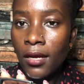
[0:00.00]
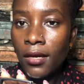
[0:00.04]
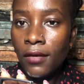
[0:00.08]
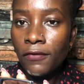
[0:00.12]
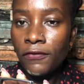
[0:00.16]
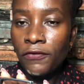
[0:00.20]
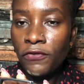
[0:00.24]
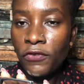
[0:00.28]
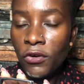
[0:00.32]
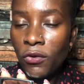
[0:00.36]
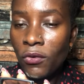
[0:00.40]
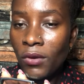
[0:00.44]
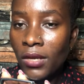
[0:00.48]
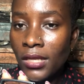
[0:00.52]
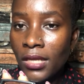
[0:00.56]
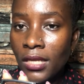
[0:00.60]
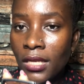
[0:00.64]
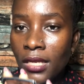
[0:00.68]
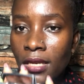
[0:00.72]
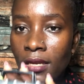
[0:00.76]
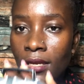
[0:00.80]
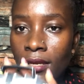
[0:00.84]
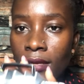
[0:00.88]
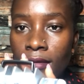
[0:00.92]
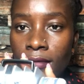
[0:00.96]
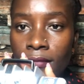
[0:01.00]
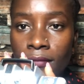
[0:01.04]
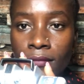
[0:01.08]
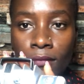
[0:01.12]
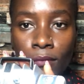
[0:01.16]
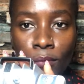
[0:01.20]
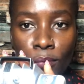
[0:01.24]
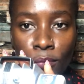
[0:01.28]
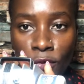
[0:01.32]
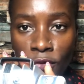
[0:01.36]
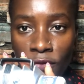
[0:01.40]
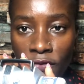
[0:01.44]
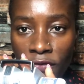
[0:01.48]
frequently
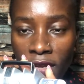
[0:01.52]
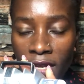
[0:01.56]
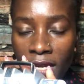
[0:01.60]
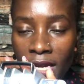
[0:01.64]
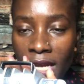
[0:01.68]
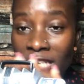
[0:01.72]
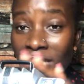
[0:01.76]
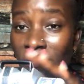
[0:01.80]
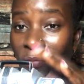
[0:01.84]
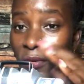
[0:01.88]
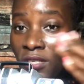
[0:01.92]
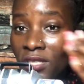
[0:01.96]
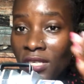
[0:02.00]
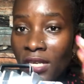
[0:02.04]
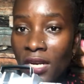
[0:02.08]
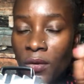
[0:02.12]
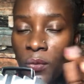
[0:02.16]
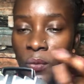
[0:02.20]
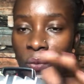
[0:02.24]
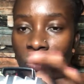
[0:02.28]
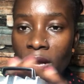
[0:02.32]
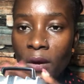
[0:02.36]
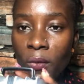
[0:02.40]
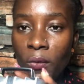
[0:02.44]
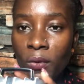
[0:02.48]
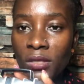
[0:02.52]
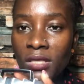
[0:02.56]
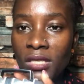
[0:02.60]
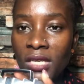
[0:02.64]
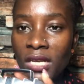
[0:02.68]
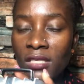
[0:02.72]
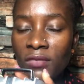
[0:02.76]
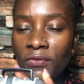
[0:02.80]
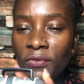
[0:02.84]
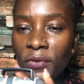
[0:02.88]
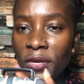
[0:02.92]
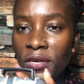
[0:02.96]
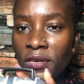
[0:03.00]
moving, especially where water is
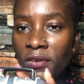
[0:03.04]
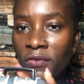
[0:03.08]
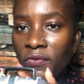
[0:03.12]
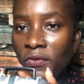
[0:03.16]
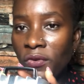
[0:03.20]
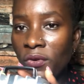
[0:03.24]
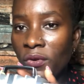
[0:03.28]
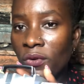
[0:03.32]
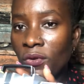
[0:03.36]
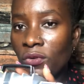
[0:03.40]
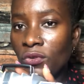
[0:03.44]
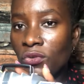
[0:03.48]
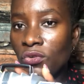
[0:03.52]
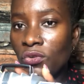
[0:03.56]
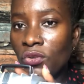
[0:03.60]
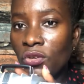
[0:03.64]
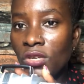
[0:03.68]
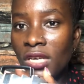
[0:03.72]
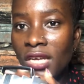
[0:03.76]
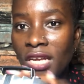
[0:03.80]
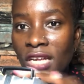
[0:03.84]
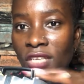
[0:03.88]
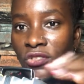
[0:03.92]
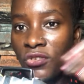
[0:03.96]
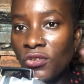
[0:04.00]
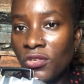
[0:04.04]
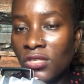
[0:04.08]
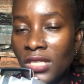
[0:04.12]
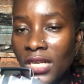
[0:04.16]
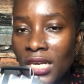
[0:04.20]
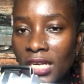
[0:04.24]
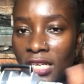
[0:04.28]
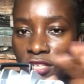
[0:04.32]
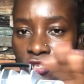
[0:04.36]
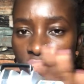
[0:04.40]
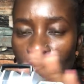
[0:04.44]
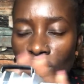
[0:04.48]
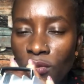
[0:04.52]
very difficult, so you can just
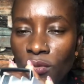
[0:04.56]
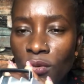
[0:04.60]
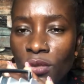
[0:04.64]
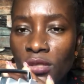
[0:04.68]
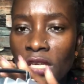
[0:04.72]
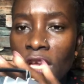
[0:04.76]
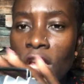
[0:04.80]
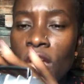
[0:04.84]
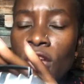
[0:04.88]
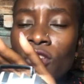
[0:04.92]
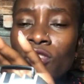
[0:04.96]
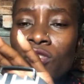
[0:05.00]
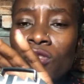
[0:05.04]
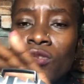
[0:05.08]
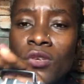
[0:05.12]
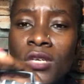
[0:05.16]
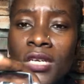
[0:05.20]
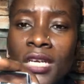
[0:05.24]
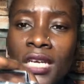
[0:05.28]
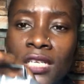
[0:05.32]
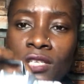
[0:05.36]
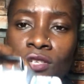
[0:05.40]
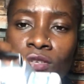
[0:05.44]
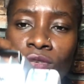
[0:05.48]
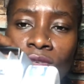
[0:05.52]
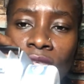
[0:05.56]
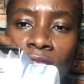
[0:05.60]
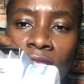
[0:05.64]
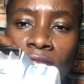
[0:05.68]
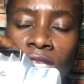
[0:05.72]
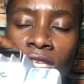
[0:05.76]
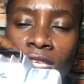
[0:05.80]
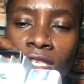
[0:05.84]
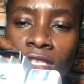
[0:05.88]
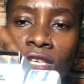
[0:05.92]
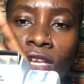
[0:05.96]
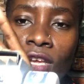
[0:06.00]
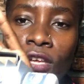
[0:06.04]
release your water. So you can use
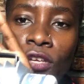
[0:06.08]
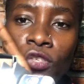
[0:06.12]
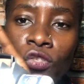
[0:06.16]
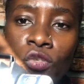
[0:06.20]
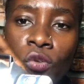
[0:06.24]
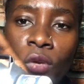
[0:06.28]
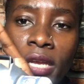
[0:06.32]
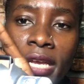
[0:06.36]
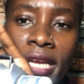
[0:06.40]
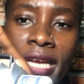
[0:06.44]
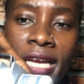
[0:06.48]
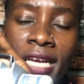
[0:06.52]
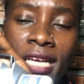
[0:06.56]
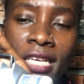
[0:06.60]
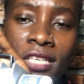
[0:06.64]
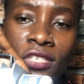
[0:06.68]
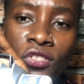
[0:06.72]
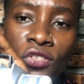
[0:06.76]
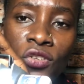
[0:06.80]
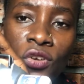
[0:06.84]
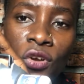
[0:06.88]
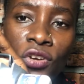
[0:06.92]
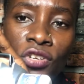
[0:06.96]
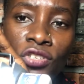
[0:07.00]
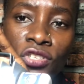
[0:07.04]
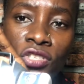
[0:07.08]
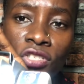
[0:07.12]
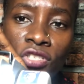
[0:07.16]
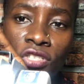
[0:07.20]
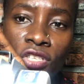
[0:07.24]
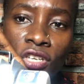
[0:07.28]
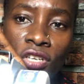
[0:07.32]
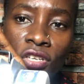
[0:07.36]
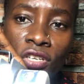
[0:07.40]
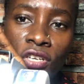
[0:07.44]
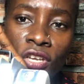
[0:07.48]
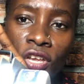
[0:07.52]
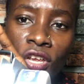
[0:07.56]
this to increase the
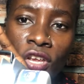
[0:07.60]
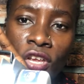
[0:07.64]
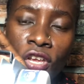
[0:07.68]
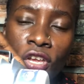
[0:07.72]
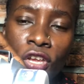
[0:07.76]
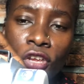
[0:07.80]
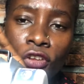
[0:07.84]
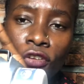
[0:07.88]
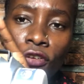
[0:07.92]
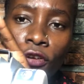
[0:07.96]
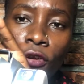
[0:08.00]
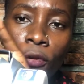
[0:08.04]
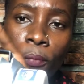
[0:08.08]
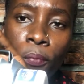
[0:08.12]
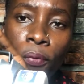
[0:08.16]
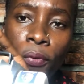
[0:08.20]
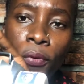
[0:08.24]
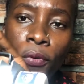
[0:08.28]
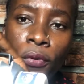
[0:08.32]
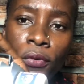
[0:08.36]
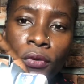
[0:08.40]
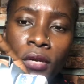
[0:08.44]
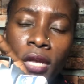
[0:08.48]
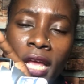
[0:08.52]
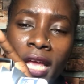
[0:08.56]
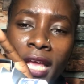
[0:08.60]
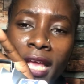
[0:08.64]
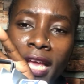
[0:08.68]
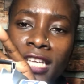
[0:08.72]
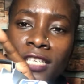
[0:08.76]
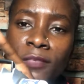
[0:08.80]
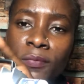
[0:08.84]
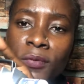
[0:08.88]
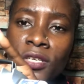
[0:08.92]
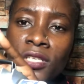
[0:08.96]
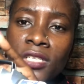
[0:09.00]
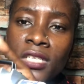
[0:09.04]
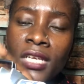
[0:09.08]
oxygen in your pond,
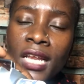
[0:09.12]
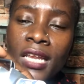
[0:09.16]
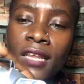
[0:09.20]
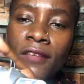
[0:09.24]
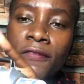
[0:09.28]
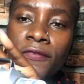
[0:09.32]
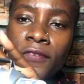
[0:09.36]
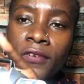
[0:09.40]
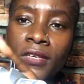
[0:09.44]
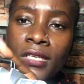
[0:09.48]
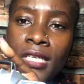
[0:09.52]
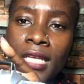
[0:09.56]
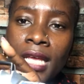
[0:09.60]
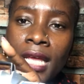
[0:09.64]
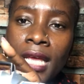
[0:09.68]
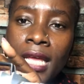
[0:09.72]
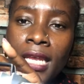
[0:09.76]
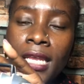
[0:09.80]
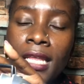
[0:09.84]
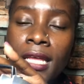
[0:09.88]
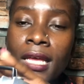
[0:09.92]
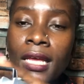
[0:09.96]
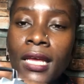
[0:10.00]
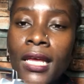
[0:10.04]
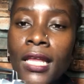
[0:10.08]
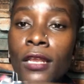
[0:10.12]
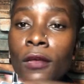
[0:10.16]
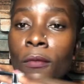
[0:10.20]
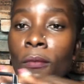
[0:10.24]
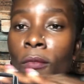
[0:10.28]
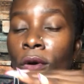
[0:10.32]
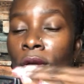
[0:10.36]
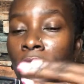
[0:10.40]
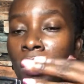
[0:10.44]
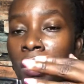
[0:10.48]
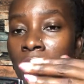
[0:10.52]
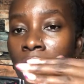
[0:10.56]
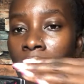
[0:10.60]
especially for in the
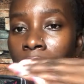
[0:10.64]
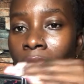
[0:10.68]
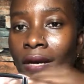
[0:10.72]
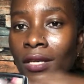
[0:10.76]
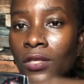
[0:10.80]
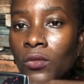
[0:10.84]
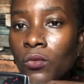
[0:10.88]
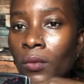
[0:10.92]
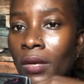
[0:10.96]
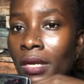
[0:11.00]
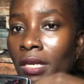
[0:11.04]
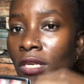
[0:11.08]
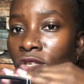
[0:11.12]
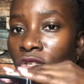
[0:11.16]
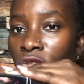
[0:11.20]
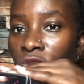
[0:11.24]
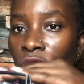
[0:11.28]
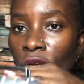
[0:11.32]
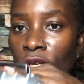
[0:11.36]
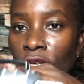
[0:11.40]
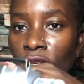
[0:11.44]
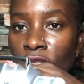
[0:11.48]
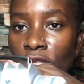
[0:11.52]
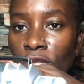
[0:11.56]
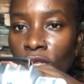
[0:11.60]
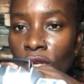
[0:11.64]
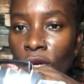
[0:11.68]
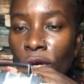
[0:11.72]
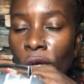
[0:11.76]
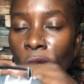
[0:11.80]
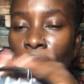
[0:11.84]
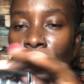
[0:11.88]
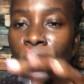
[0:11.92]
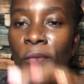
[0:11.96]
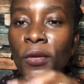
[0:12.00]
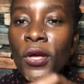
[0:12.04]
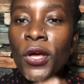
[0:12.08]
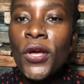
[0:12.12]
morning hours when the sun is not up.
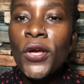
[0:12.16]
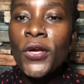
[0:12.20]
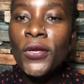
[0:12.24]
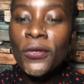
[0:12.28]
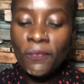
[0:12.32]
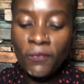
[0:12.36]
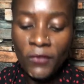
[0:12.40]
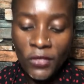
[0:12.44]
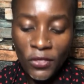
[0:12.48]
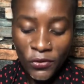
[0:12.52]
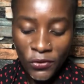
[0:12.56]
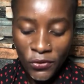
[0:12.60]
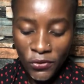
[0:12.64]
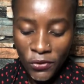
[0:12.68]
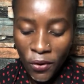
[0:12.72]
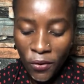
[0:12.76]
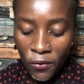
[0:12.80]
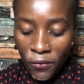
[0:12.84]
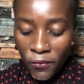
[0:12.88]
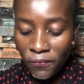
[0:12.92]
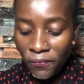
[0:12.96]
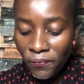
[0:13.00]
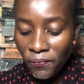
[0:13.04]
So